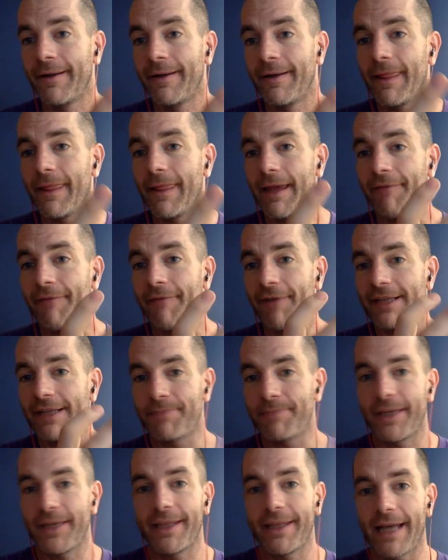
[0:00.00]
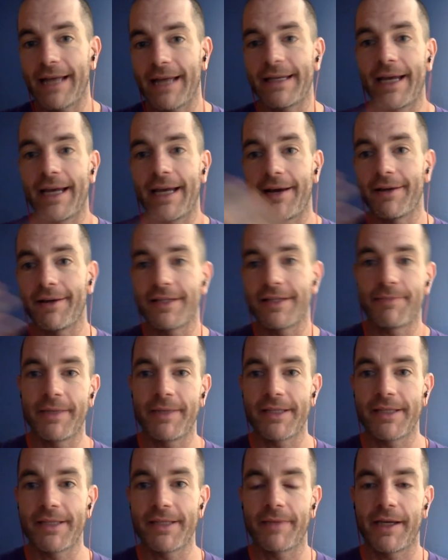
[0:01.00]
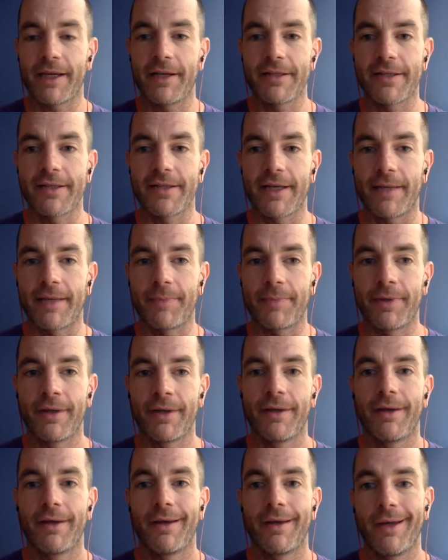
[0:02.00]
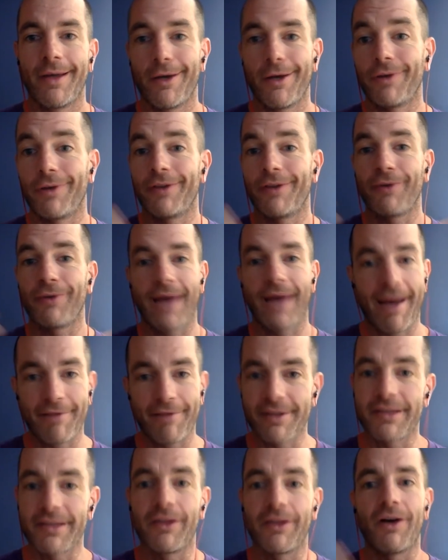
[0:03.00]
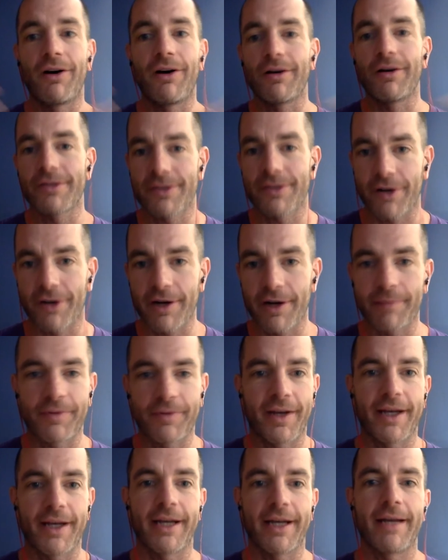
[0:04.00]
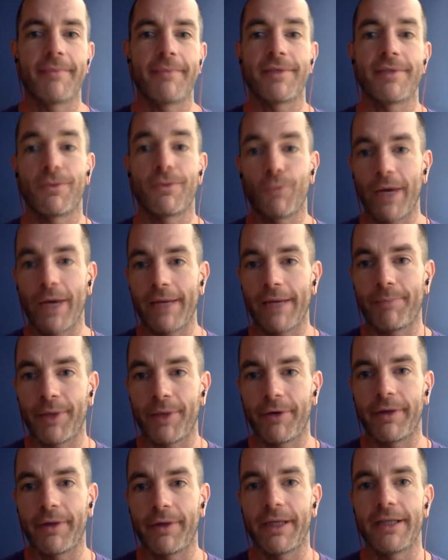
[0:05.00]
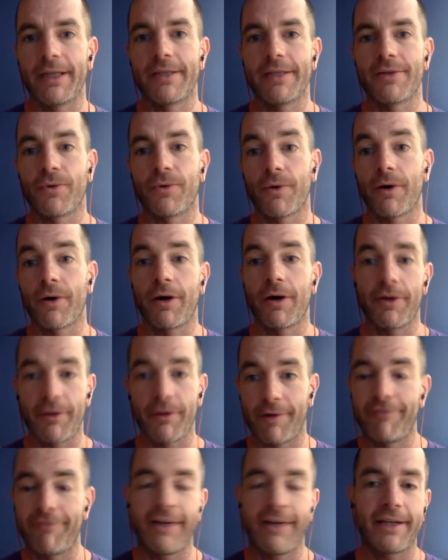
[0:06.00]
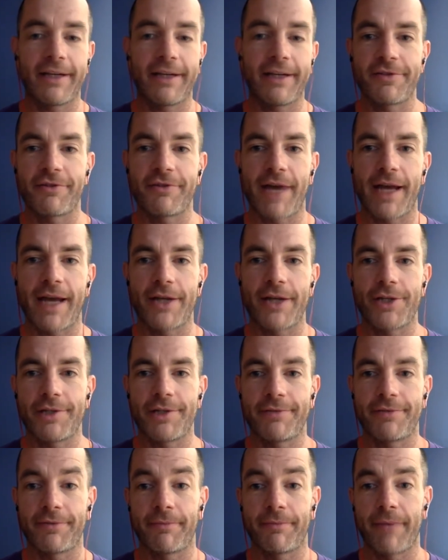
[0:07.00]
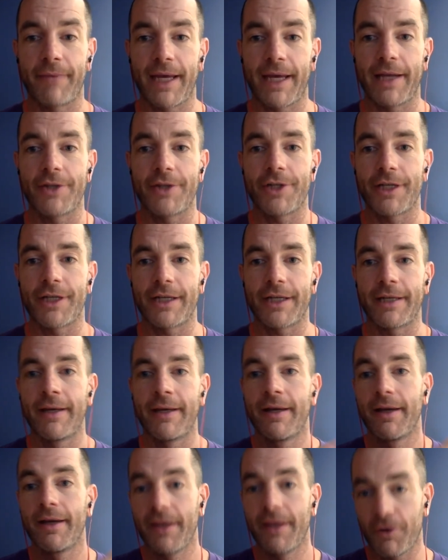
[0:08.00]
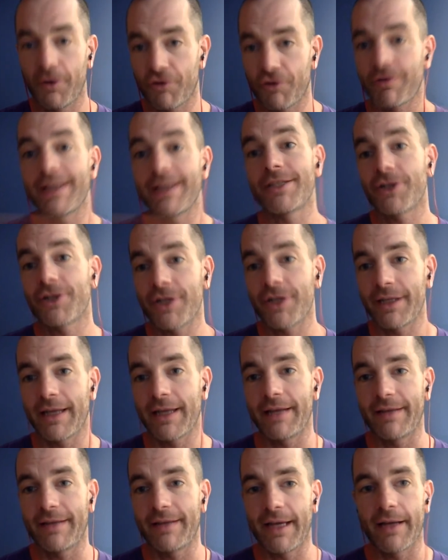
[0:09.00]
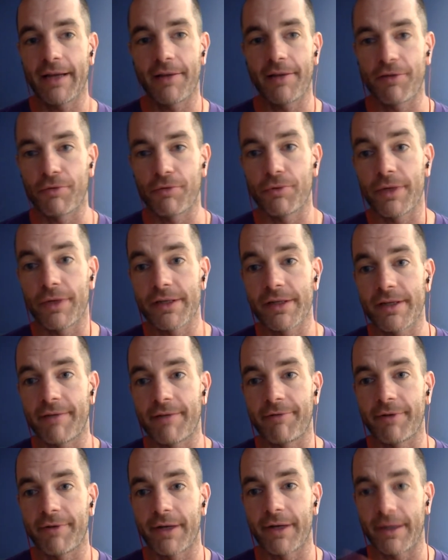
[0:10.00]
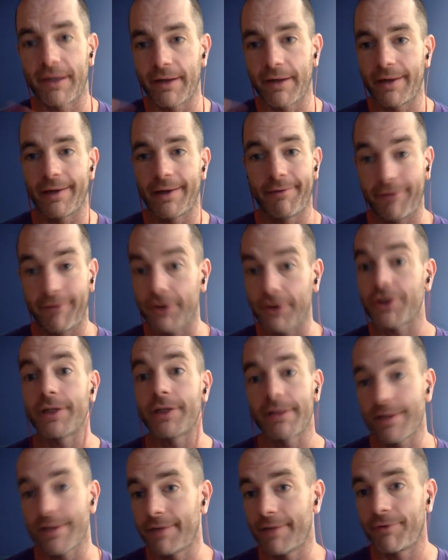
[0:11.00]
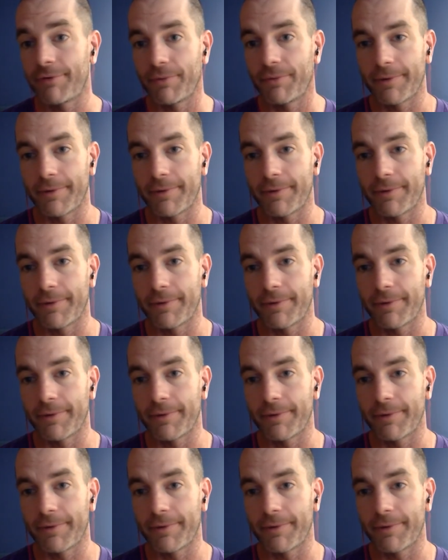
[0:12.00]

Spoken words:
If I spin that down and spin something else up, do I have these long startup times and wait periods, or are there effective strategies for managing, transitioning that data through these different functions, if you will?